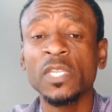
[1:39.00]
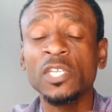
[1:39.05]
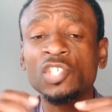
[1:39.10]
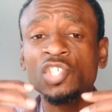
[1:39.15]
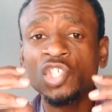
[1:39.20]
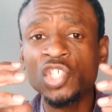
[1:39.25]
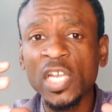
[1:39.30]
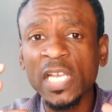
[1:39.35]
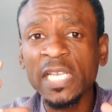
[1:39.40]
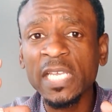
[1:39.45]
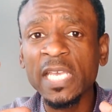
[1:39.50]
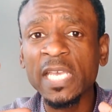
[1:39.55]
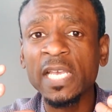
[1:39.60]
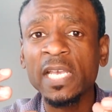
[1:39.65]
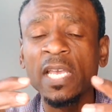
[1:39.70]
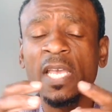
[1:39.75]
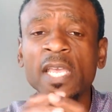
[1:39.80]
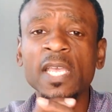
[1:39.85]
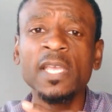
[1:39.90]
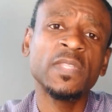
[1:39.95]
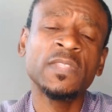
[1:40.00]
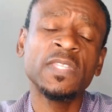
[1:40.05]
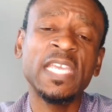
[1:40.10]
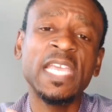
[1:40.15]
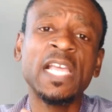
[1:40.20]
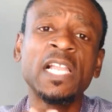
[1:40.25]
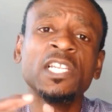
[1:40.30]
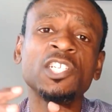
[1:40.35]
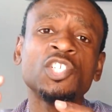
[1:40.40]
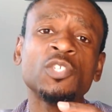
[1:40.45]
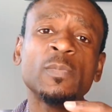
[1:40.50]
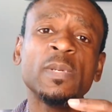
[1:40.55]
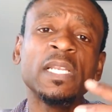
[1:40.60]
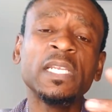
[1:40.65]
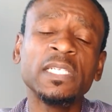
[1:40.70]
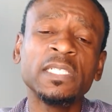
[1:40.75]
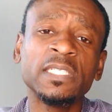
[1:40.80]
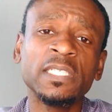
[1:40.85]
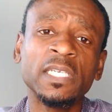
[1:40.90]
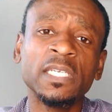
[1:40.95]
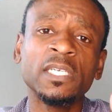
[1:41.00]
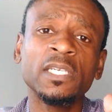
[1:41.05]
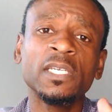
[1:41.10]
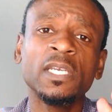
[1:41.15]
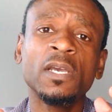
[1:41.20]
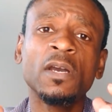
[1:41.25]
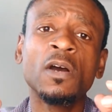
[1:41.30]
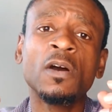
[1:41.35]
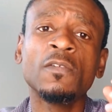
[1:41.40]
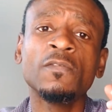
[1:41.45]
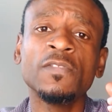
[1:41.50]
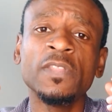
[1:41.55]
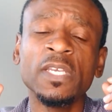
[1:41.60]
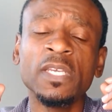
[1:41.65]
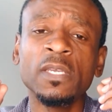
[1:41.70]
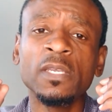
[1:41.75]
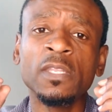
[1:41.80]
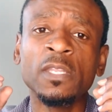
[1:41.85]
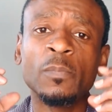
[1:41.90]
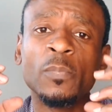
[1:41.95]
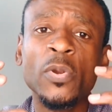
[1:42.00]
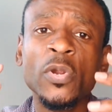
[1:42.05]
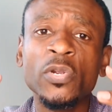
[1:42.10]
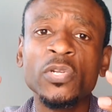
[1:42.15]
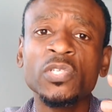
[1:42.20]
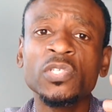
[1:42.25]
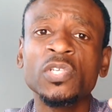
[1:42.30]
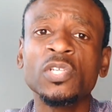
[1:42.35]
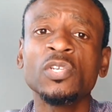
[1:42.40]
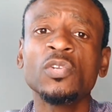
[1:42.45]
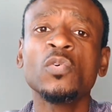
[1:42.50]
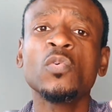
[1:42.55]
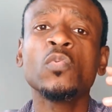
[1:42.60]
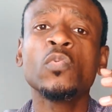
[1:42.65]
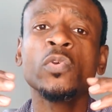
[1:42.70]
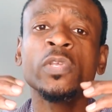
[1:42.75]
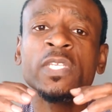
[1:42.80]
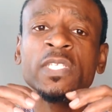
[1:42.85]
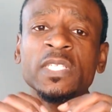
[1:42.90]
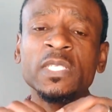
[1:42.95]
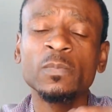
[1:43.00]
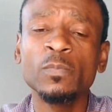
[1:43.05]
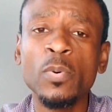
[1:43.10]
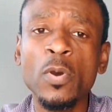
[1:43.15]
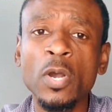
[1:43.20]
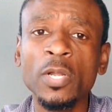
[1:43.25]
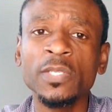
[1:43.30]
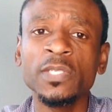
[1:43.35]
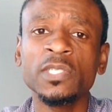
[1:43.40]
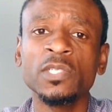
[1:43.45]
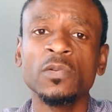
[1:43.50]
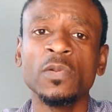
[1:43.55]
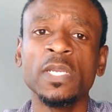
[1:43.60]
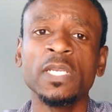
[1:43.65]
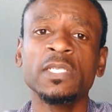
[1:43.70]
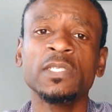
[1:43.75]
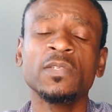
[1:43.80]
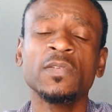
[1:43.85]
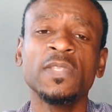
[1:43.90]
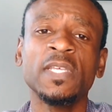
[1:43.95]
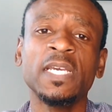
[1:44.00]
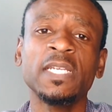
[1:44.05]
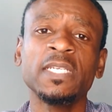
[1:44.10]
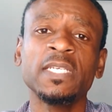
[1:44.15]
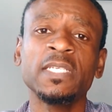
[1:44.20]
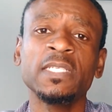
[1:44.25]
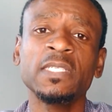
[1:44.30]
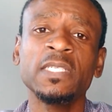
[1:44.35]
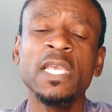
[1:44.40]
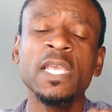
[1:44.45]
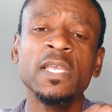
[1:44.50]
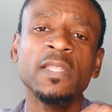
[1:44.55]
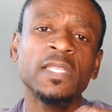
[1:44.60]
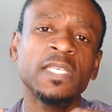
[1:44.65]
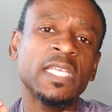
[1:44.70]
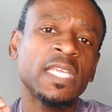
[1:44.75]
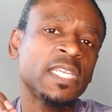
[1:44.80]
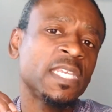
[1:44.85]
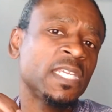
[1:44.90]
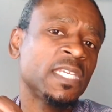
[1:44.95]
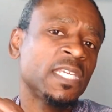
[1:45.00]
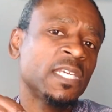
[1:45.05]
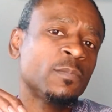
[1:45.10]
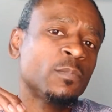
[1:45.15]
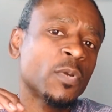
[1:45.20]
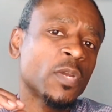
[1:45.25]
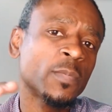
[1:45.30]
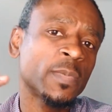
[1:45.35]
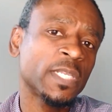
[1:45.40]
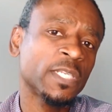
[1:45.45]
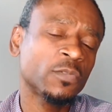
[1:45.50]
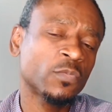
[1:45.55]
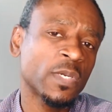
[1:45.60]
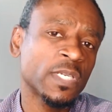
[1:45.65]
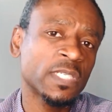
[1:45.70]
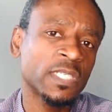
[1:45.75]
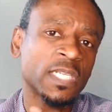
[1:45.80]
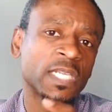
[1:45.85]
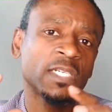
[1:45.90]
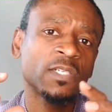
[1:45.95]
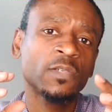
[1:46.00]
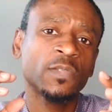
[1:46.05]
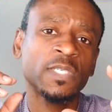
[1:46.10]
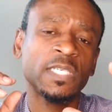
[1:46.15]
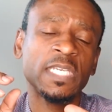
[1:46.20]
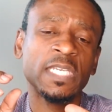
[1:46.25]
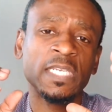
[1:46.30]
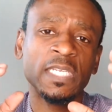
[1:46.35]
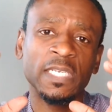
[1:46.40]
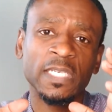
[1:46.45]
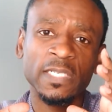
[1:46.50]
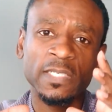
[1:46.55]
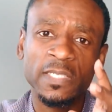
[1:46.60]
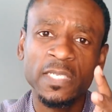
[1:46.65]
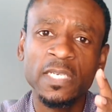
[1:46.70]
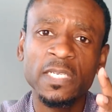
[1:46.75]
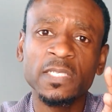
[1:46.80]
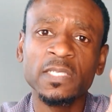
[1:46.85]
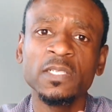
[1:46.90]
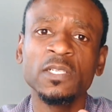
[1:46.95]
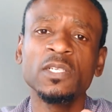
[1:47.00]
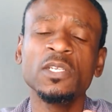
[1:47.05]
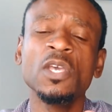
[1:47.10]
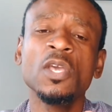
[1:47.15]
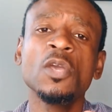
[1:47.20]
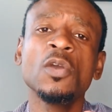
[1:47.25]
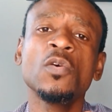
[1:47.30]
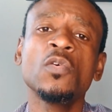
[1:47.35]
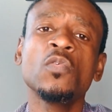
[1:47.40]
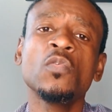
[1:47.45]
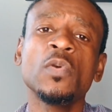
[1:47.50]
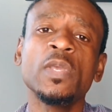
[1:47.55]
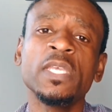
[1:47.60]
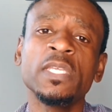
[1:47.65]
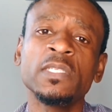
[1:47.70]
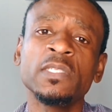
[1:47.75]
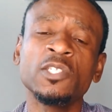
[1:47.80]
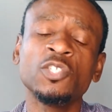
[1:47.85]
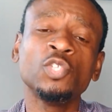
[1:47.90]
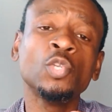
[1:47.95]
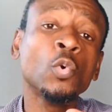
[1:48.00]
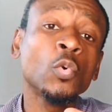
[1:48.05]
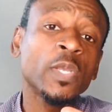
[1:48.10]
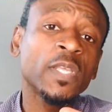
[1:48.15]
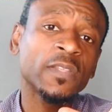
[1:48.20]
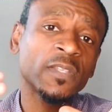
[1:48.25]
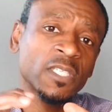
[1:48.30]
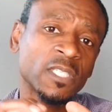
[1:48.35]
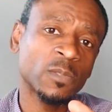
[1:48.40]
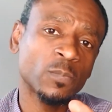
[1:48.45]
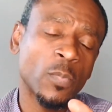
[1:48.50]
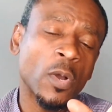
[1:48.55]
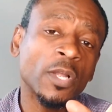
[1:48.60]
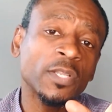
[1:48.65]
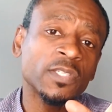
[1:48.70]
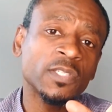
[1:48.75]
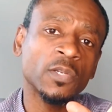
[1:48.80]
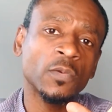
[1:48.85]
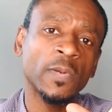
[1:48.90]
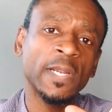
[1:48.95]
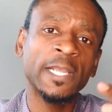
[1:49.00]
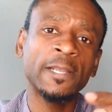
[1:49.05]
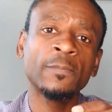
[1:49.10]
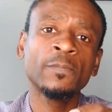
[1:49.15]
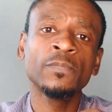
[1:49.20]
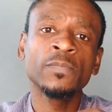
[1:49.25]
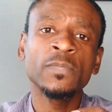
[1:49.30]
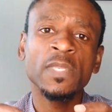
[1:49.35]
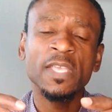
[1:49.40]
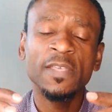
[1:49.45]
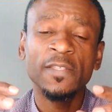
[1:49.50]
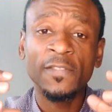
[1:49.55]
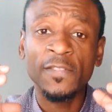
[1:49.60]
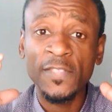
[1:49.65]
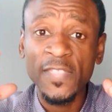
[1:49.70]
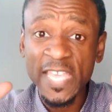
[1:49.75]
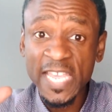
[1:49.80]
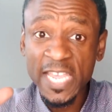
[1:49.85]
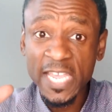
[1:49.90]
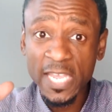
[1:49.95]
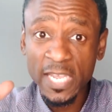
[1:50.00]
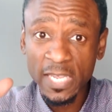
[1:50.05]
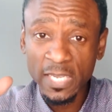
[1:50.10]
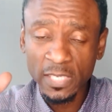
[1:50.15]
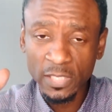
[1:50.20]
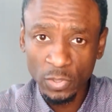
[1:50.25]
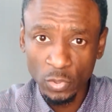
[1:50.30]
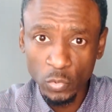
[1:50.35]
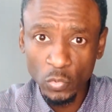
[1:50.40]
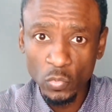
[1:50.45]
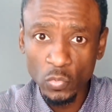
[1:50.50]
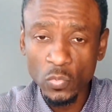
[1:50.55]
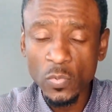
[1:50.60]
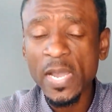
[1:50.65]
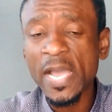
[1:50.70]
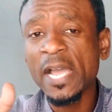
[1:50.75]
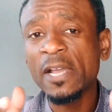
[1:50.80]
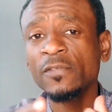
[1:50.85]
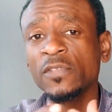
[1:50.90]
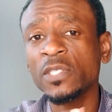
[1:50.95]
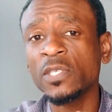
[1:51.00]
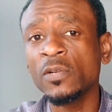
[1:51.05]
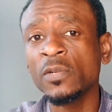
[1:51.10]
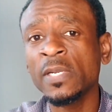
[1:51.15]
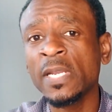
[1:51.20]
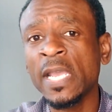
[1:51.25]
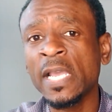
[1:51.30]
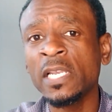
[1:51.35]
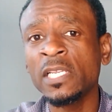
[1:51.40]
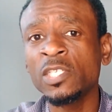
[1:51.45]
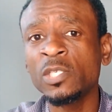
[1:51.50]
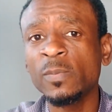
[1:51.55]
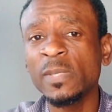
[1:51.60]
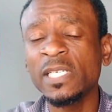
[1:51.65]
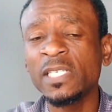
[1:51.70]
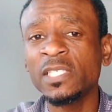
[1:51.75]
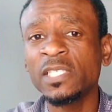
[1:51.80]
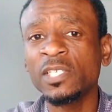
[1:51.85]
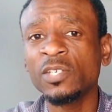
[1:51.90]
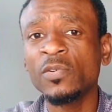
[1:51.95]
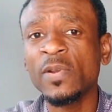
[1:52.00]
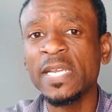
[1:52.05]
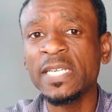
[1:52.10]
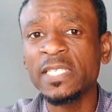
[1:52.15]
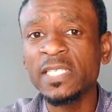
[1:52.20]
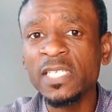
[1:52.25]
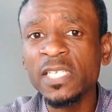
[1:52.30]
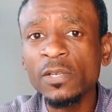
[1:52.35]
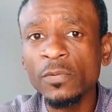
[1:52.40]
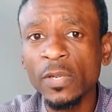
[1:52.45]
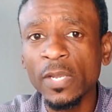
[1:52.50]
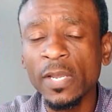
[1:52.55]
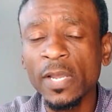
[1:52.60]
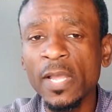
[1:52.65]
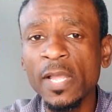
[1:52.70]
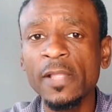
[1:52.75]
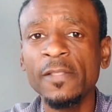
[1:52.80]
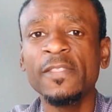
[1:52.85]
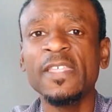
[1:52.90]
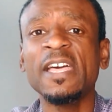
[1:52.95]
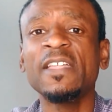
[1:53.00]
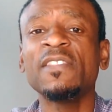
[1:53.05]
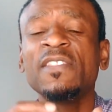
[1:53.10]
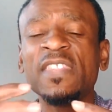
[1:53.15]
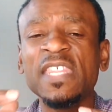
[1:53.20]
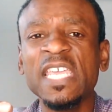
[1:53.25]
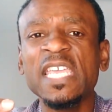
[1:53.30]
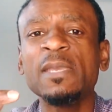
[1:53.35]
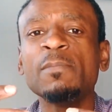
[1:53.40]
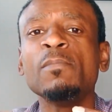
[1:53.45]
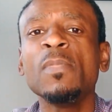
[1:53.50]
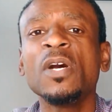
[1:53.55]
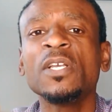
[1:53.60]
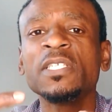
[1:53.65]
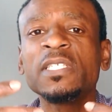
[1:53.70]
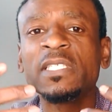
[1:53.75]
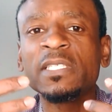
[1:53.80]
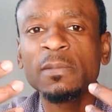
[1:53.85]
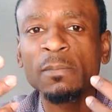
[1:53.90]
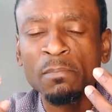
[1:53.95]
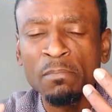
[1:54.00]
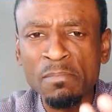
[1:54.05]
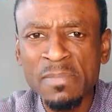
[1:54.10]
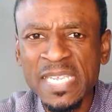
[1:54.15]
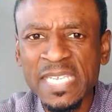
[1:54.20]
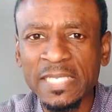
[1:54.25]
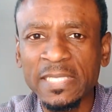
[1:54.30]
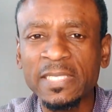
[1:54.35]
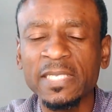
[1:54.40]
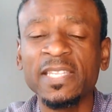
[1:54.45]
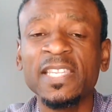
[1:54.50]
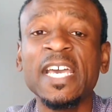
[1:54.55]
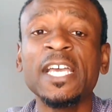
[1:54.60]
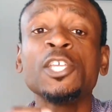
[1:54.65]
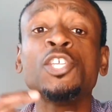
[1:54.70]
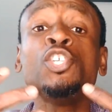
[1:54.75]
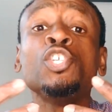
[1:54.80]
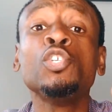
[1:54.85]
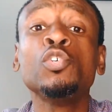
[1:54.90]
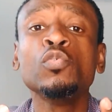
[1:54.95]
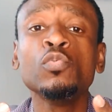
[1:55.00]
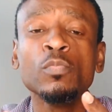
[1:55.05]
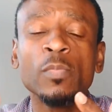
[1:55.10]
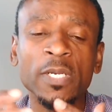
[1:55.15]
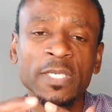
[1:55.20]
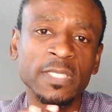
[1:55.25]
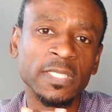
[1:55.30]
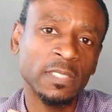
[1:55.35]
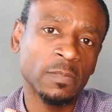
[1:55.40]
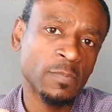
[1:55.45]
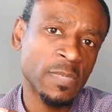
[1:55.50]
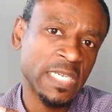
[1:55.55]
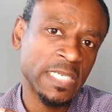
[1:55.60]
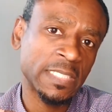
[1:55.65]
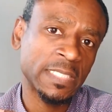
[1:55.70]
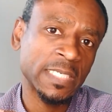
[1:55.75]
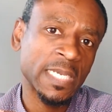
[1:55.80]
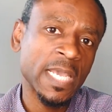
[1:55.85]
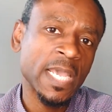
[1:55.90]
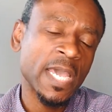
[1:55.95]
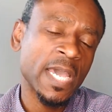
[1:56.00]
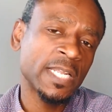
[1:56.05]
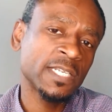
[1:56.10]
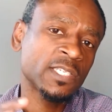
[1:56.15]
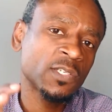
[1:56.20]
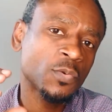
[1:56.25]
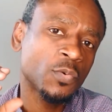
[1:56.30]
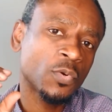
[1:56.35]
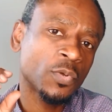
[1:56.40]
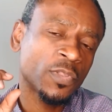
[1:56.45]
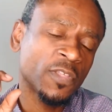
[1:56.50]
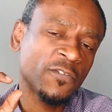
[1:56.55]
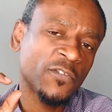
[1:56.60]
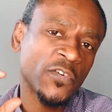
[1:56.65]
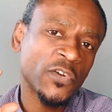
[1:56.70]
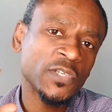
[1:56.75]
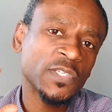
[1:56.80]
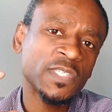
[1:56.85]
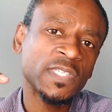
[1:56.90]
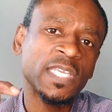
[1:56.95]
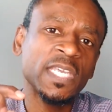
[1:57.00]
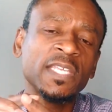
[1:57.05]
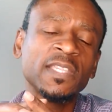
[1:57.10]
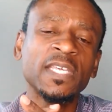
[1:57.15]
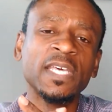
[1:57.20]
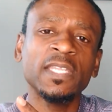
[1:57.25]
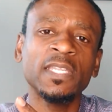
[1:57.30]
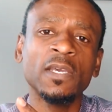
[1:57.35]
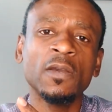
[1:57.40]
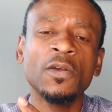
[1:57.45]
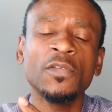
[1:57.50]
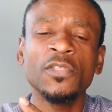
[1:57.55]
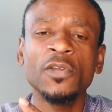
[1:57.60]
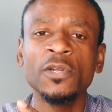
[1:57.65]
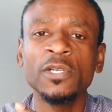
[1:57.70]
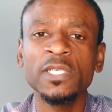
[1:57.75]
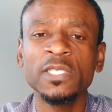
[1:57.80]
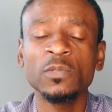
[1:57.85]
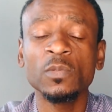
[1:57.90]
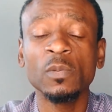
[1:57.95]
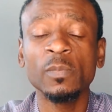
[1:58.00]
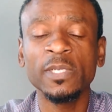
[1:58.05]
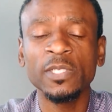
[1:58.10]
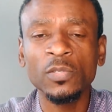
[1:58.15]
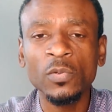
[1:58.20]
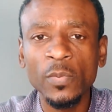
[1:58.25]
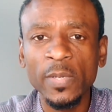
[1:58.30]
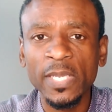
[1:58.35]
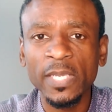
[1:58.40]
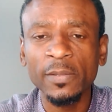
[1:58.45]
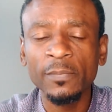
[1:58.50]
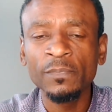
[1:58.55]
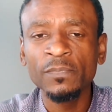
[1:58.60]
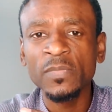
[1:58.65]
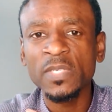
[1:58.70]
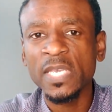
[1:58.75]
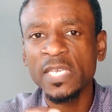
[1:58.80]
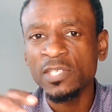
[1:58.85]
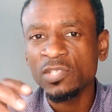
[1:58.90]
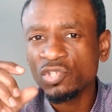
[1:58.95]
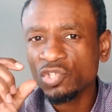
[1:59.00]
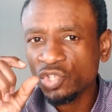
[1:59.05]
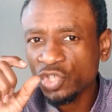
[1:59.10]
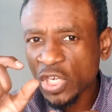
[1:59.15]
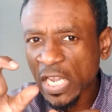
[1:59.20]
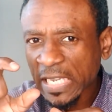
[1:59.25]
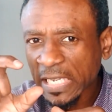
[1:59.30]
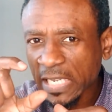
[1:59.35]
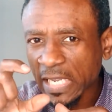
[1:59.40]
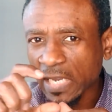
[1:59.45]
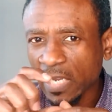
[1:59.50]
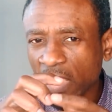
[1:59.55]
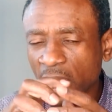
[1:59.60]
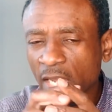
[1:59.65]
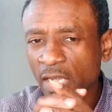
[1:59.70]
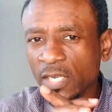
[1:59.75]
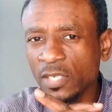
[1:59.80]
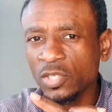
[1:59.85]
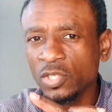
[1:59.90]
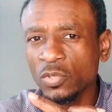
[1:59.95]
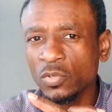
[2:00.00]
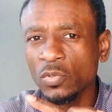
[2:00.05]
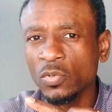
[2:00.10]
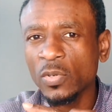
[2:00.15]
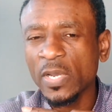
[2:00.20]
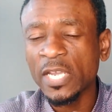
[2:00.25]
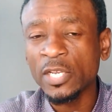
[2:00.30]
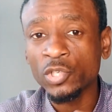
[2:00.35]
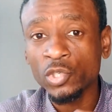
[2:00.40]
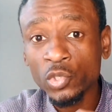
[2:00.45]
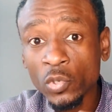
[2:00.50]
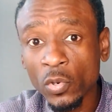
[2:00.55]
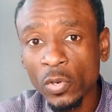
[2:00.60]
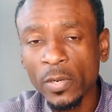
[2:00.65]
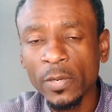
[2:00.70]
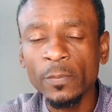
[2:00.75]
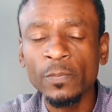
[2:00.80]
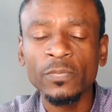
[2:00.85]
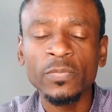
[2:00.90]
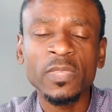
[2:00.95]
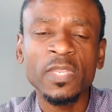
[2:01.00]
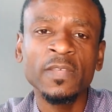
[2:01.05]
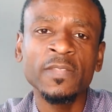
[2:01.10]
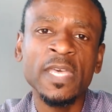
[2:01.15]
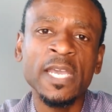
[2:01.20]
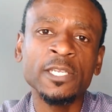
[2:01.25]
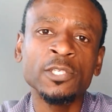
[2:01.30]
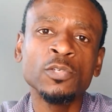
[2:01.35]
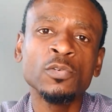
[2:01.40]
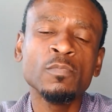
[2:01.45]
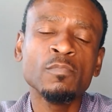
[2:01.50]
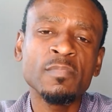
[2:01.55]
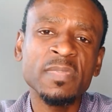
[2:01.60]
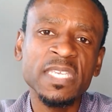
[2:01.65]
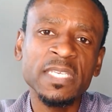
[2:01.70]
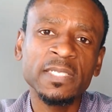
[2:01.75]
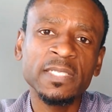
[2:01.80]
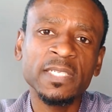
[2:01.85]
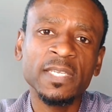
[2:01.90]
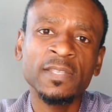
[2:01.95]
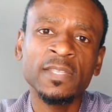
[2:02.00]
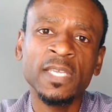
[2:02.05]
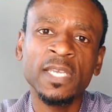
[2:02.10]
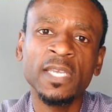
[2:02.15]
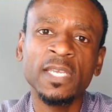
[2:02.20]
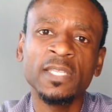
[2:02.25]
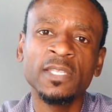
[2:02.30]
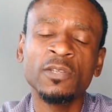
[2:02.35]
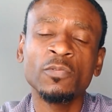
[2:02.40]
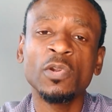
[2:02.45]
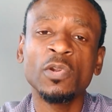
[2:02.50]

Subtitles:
checking the eligibility of the person who is sponsoring. So that is the Canadian permanent resident or the Canadian citizen who is doing the sponsoring. They too have certain eligibility criteria that they must meet, that you must meet. And so the first thing that the authorities will be doing is checking to ensure that you meet the